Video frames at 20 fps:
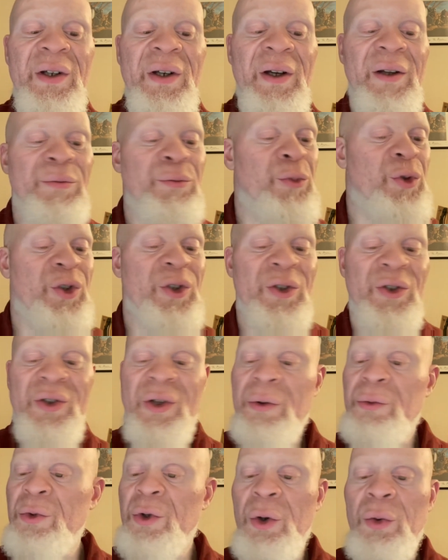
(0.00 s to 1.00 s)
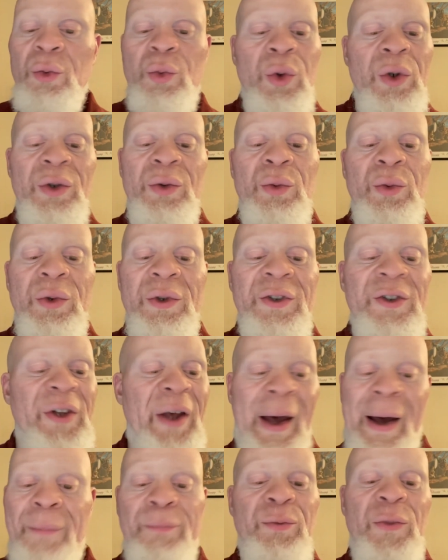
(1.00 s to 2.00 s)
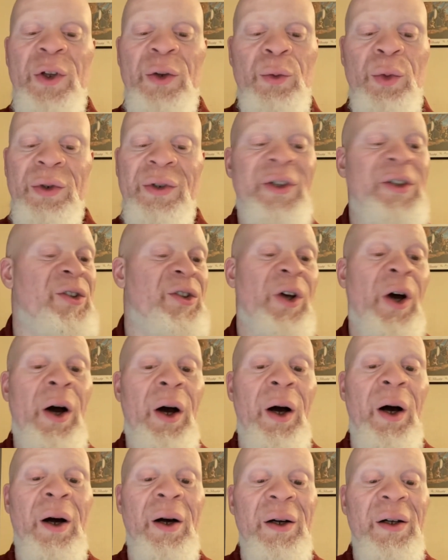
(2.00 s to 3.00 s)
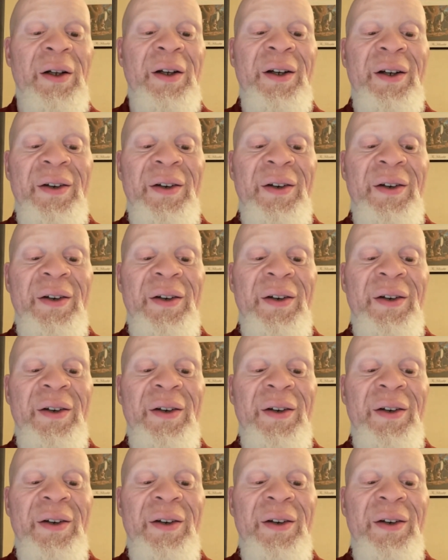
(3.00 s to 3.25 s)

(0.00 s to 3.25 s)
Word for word: And it's just like, yo, what's happening with this arc,